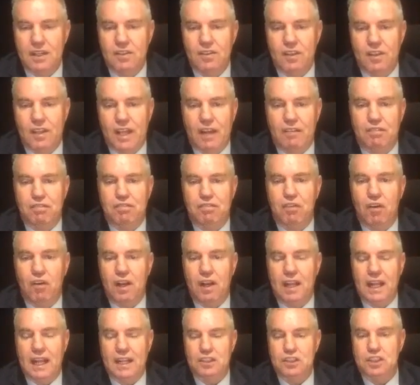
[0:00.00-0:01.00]
that
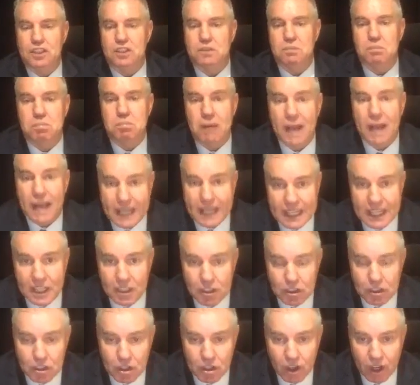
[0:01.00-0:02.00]
finance is back in the
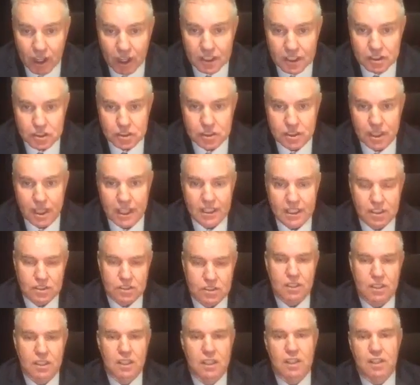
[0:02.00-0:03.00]
United States.